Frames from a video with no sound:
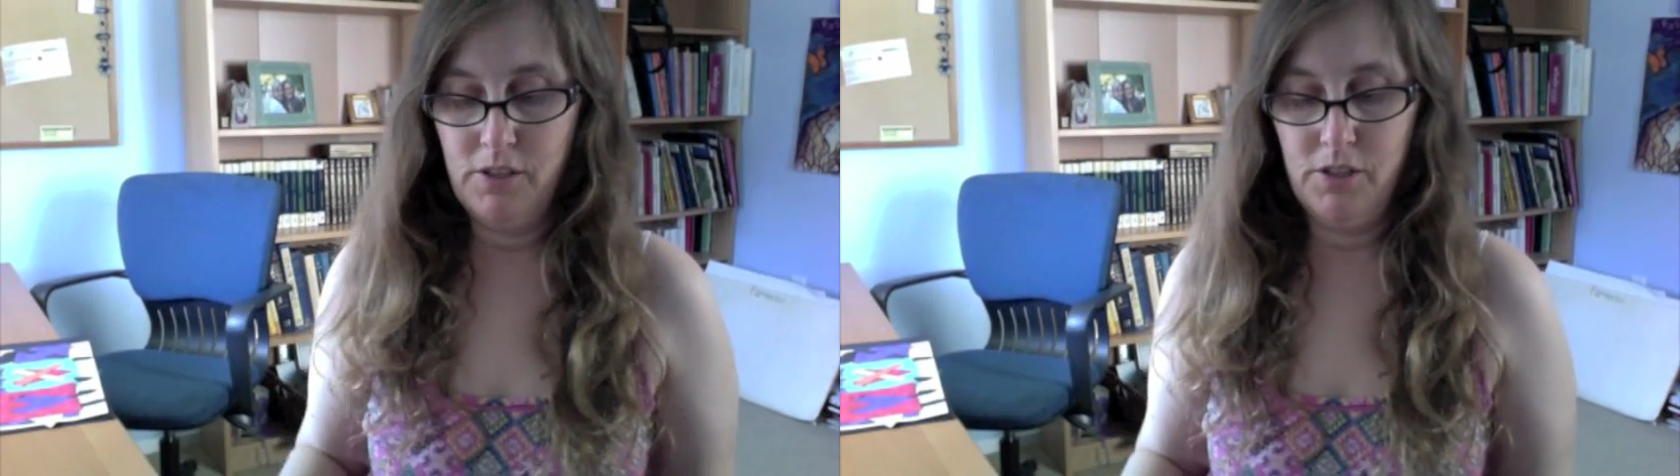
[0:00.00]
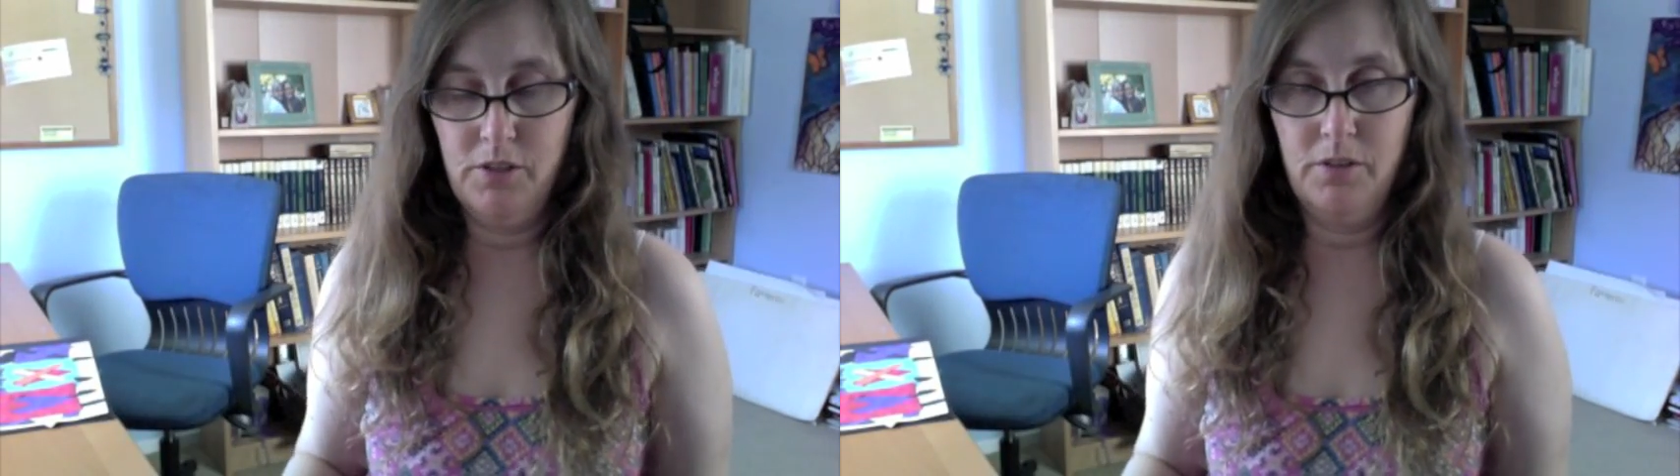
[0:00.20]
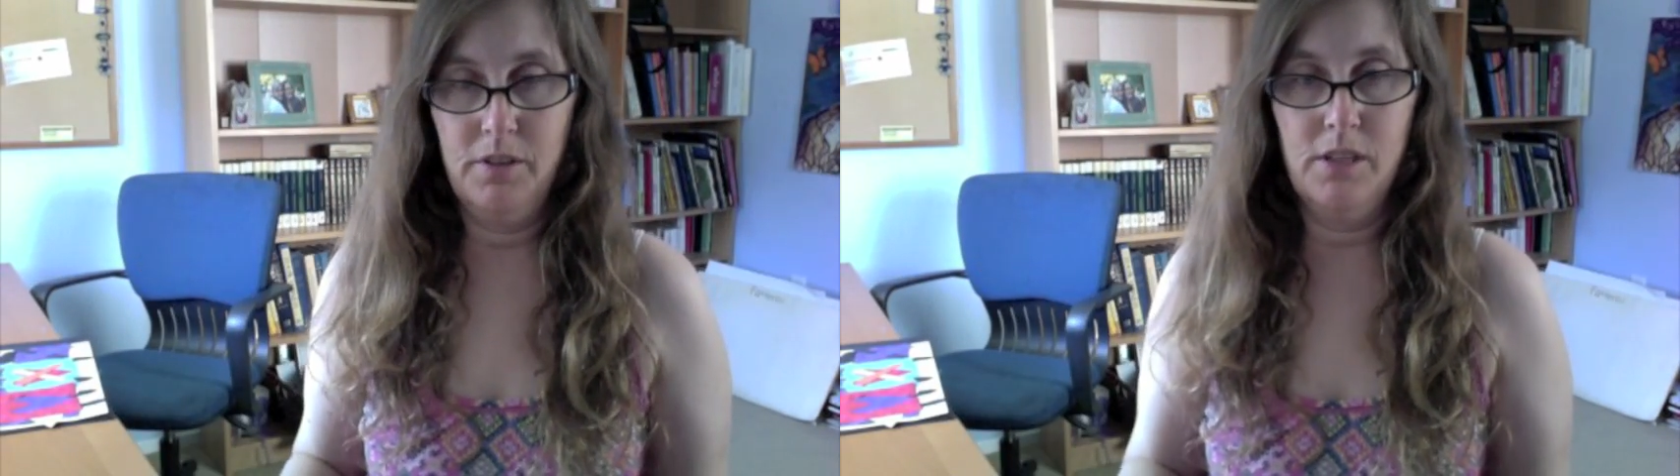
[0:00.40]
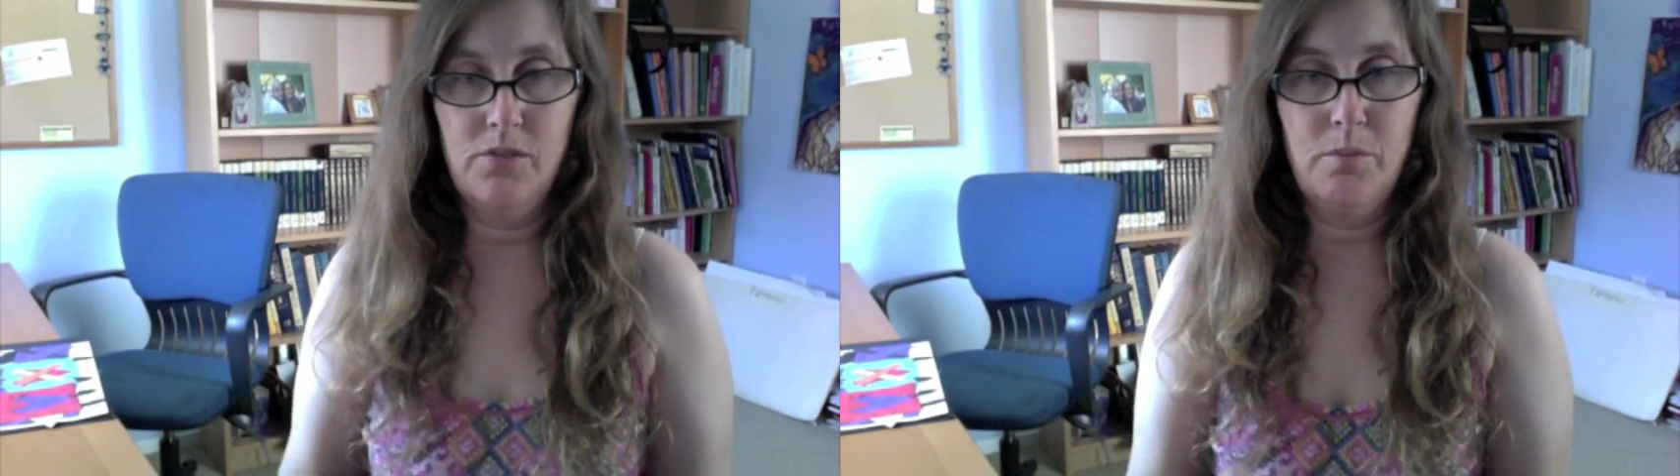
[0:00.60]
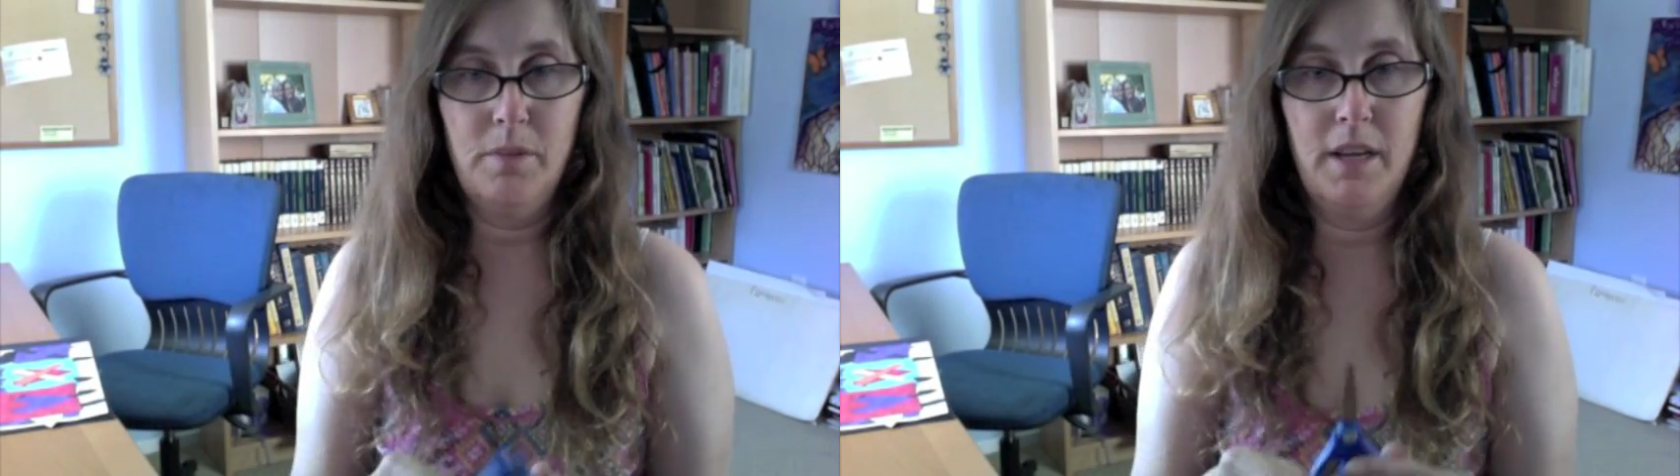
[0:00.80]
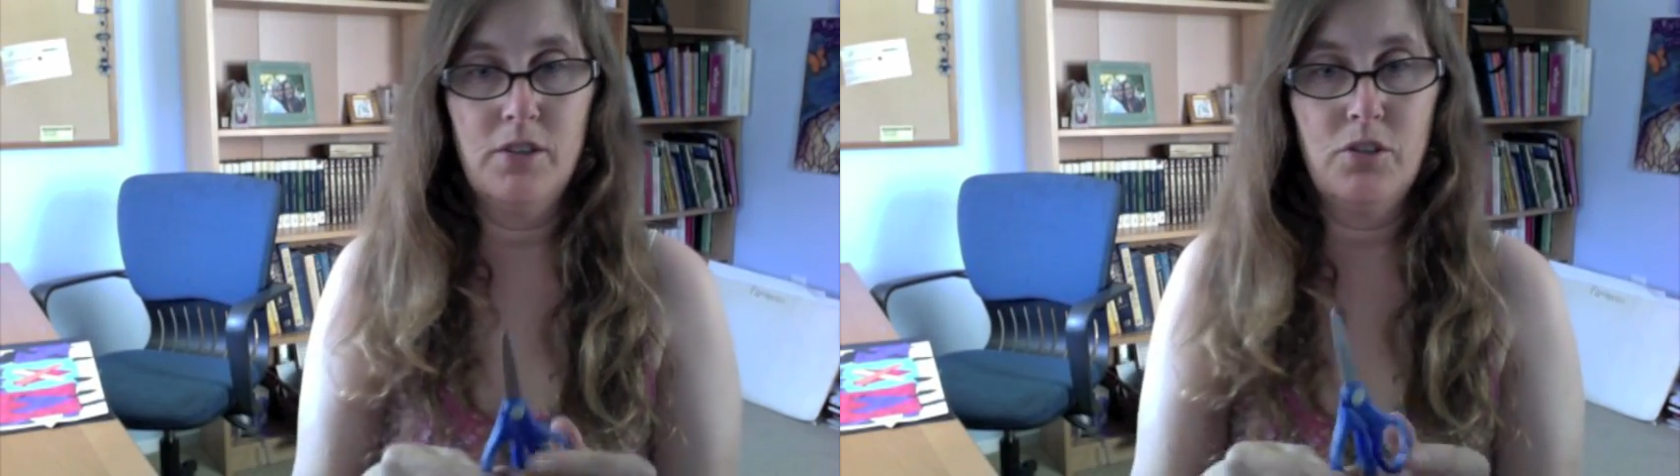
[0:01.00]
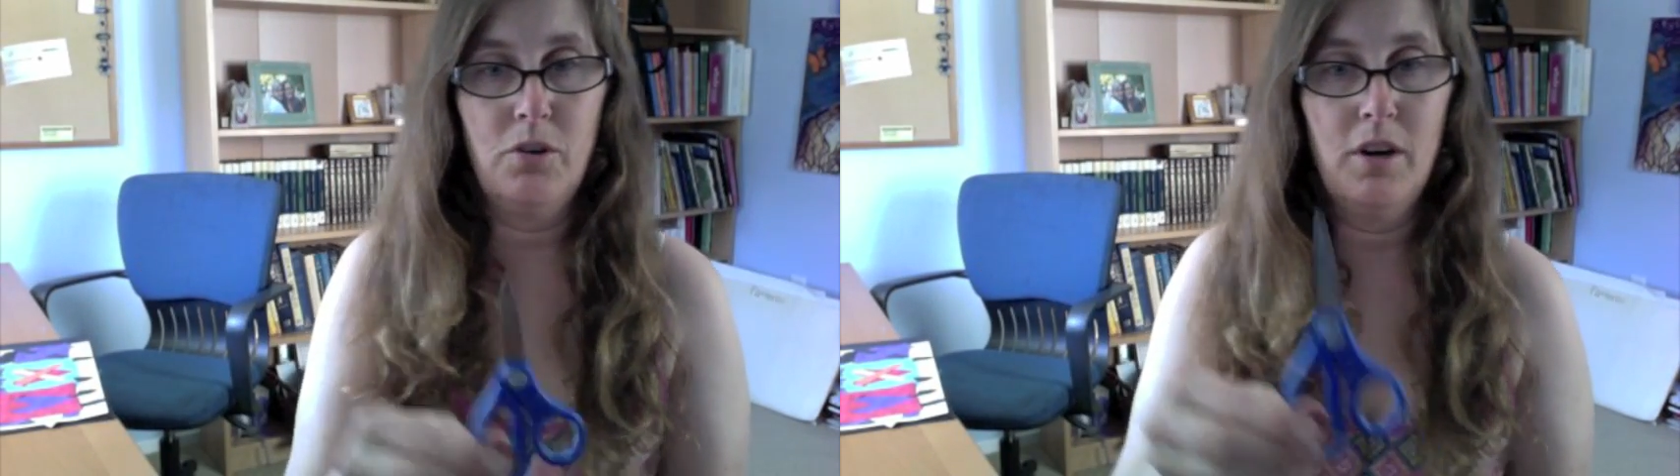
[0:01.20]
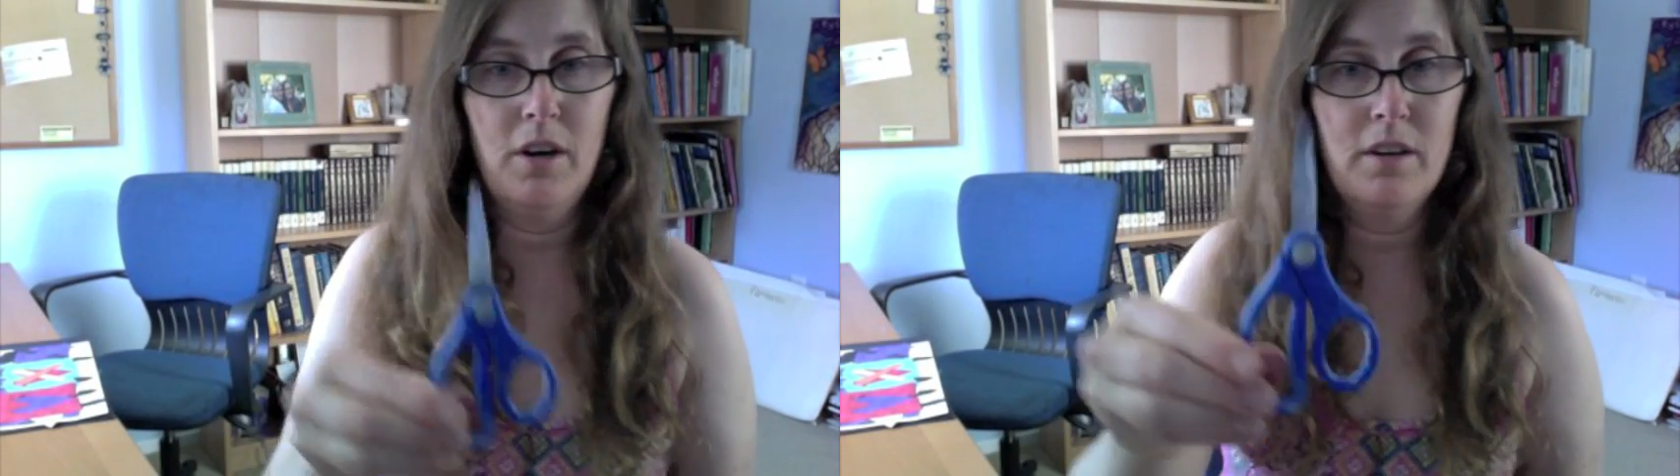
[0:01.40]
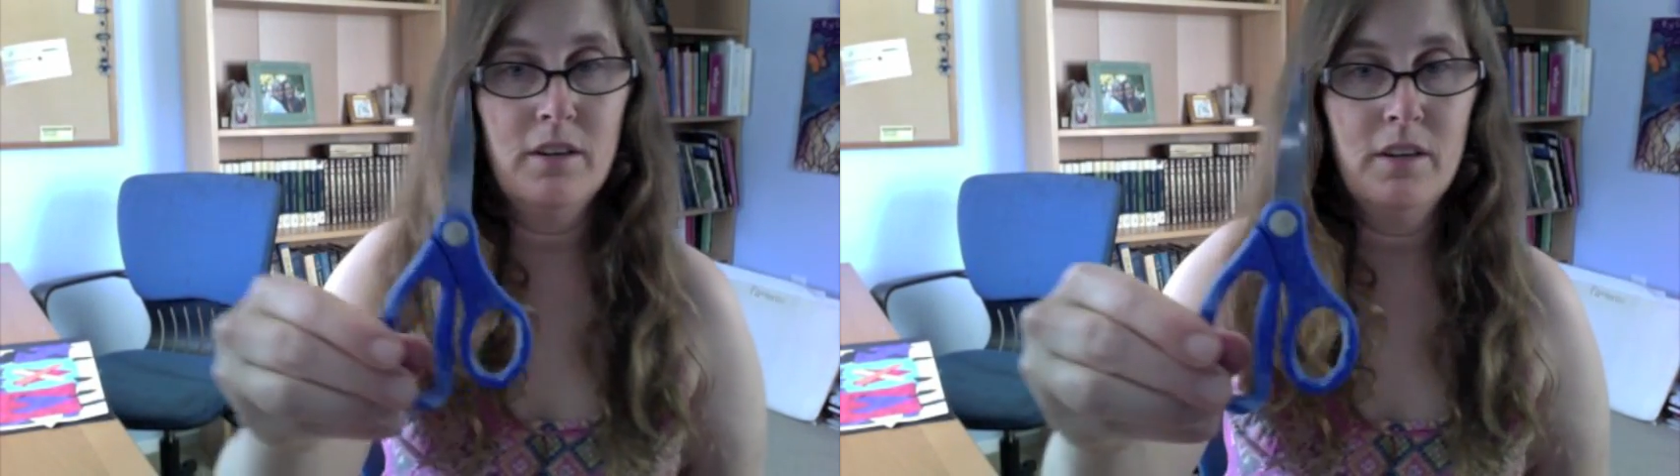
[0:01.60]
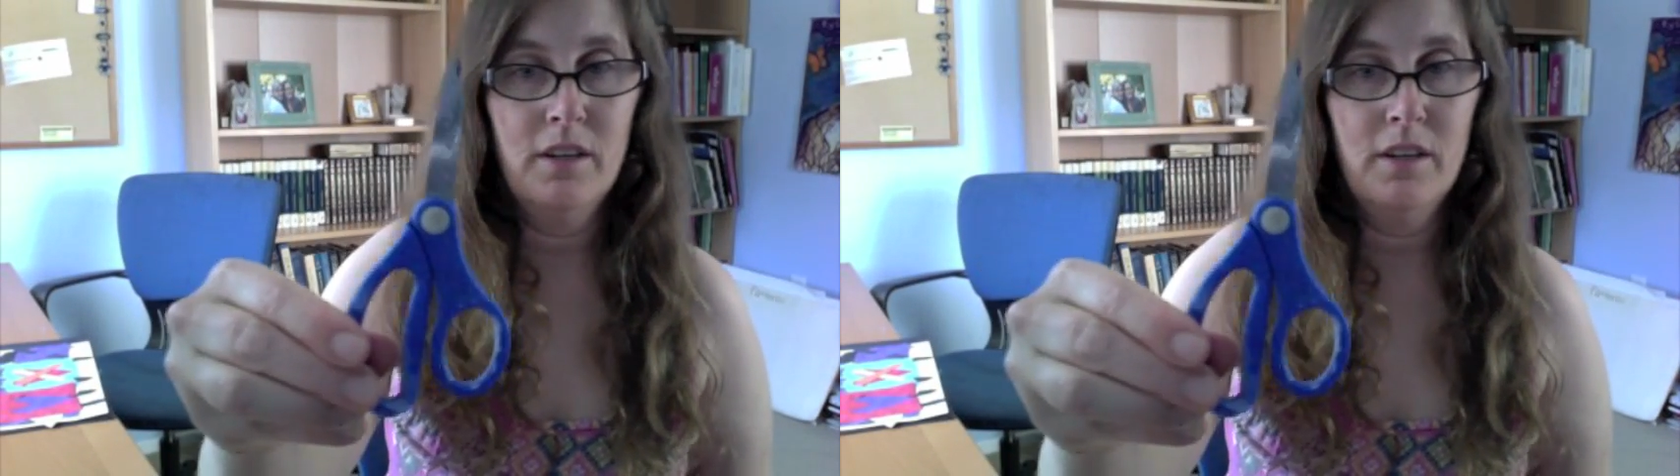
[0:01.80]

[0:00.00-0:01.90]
to these from Lakeshore,